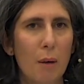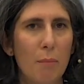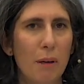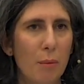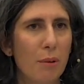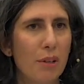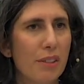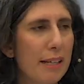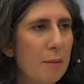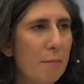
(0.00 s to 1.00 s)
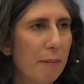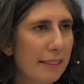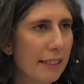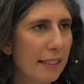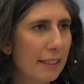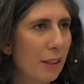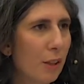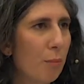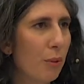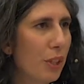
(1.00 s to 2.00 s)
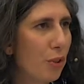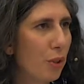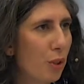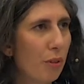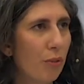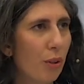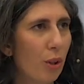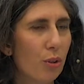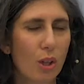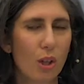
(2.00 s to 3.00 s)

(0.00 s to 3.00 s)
But the precise mandate and the procedures we follow,